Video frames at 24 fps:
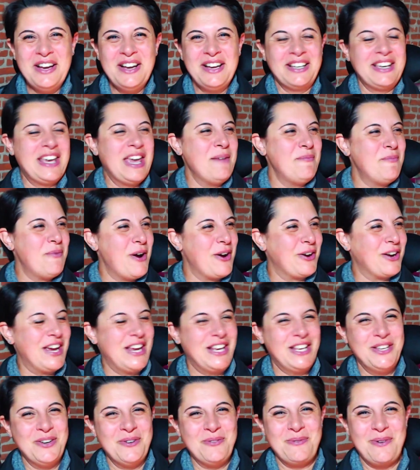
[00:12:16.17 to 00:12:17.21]
Keep
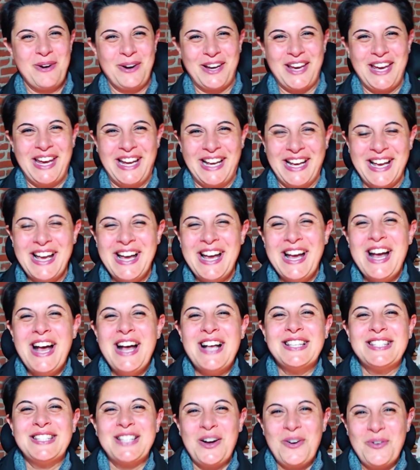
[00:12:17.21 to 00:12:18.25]
working, you're working.
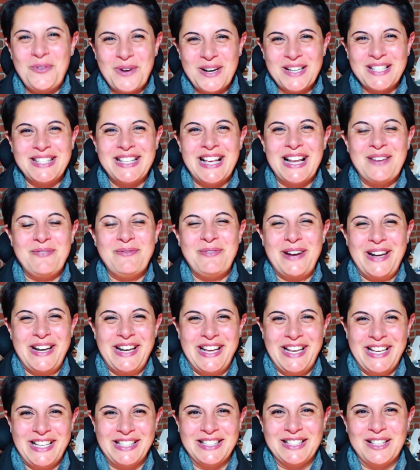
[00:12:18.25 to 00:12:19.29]
So we're celebrating
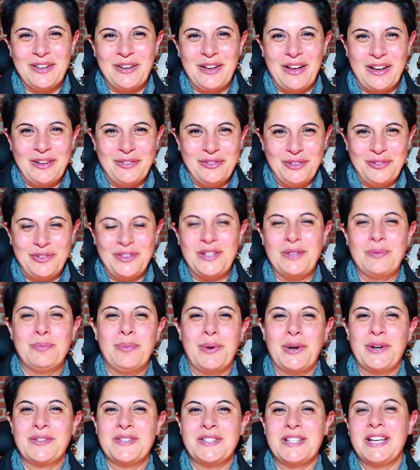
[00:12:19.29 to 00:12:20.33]
his 50th
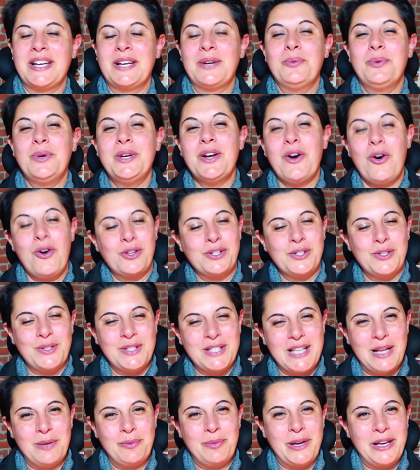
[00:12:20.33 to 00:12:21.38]
birthday. We also
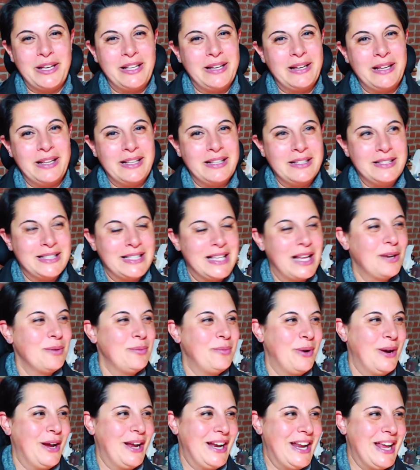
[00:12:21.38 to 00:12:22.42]

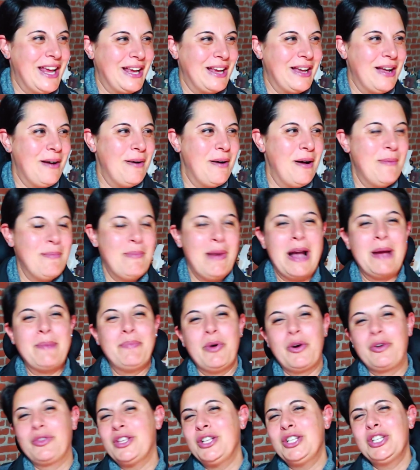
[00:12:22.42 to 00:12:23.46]
celebrating my
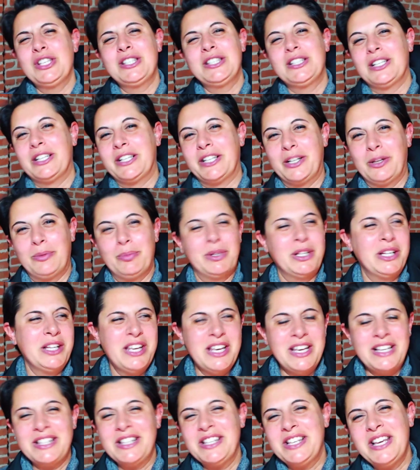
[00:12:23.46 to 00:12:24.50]
birthday just a little bit.
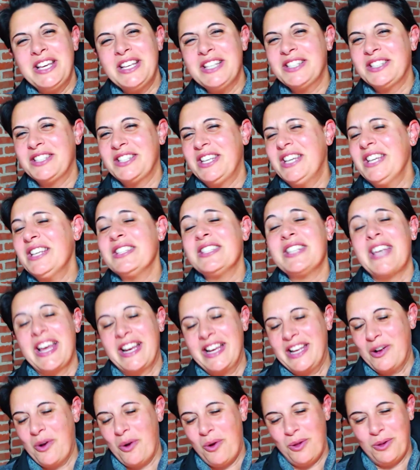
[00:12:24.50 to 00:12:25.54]
He's
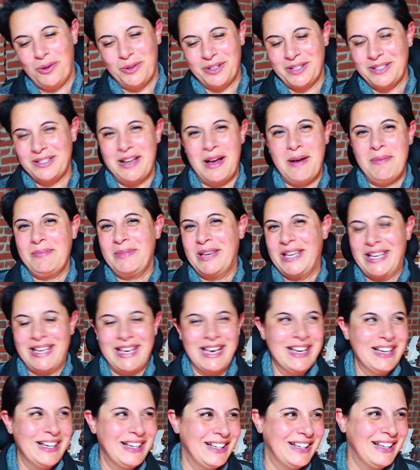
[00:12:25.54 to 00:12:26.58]
getting old, not me.
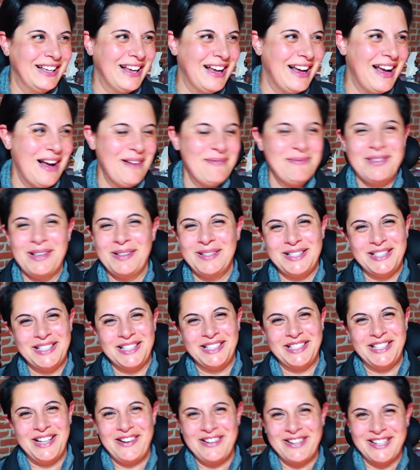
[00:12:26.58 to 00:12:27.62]
I'm
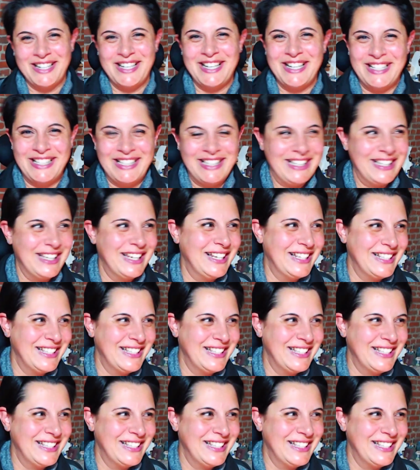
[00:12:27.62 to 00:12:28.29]
still younger than you.